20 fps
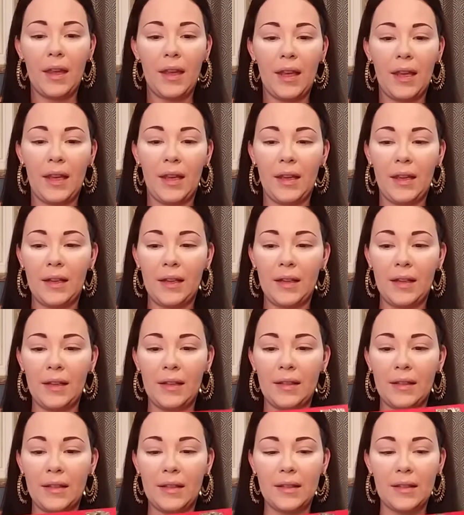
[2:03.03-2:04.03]
It
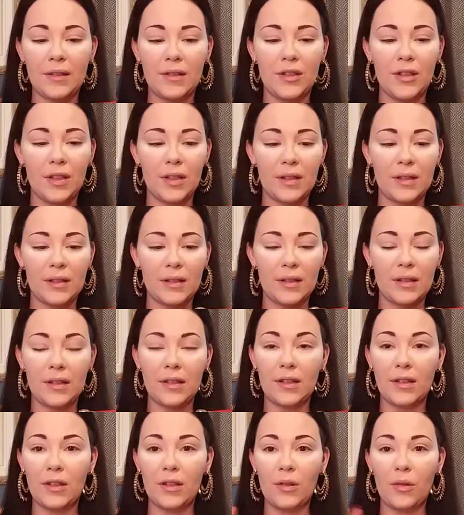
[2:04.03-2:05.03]
is just
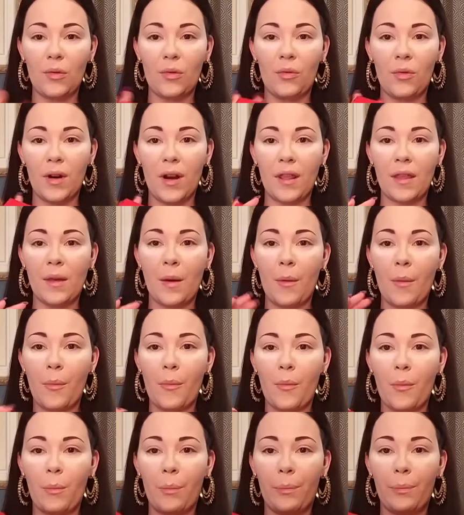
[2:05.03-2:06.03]
one of the
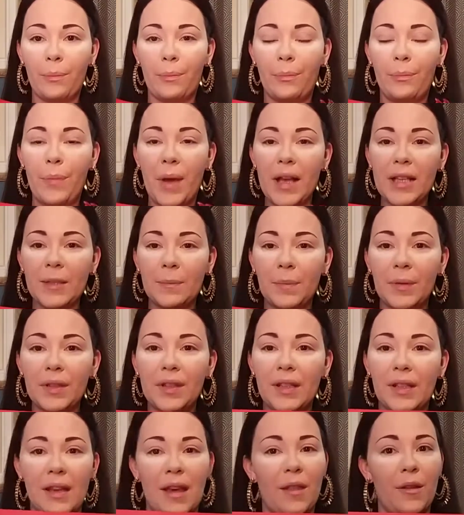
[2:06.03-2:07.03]
best put
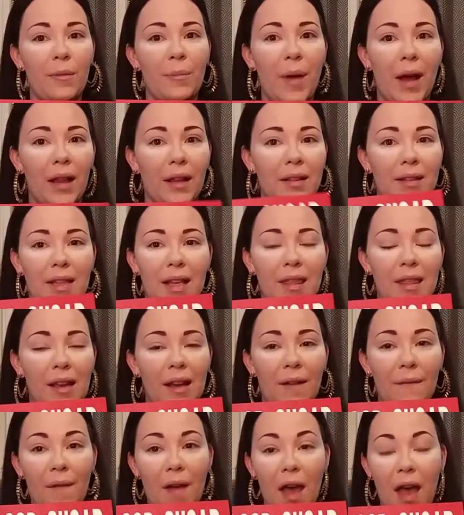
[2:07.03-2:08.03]
together palettes I think
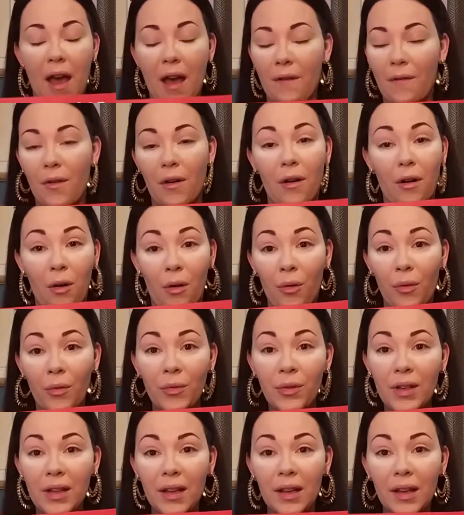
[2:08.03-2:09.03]
I've ever
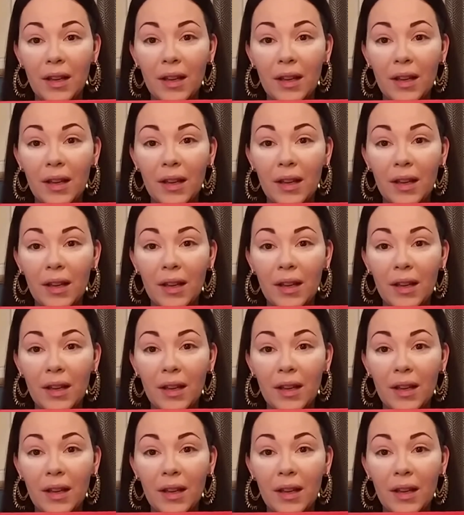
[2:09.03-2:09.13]
owned.